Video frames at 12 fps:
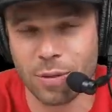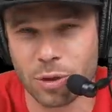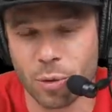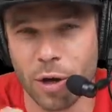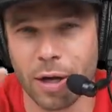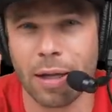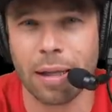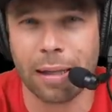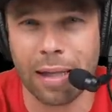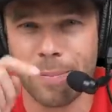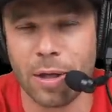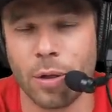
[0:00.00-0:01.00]
he was wearing,
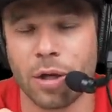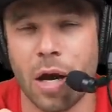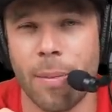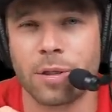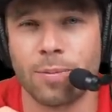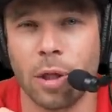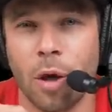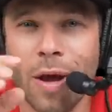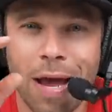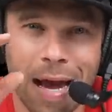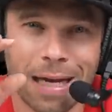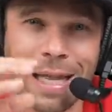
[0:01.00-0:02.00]
let me know in the comments below.
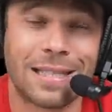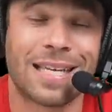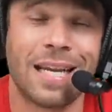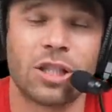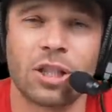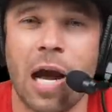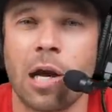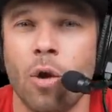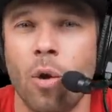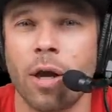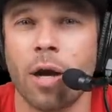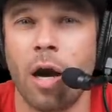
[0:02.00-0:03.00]
And let's get a chat
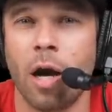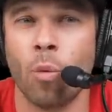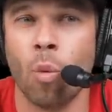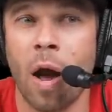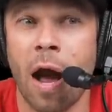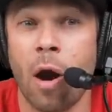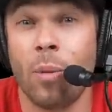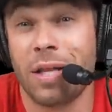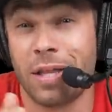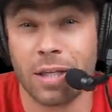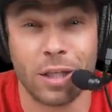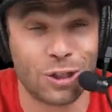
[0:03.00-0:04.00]
going on how we
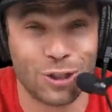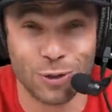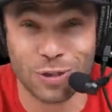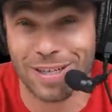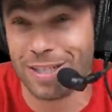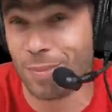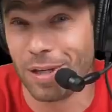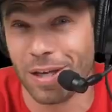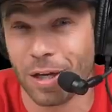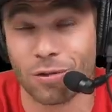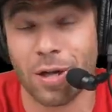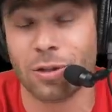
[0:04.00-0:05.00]
think these shoes need to
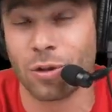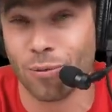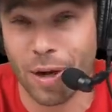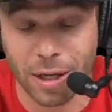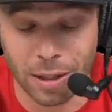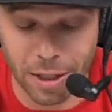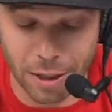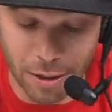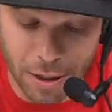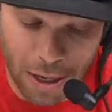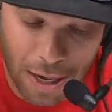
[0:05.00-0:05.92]
be addressed or regulated.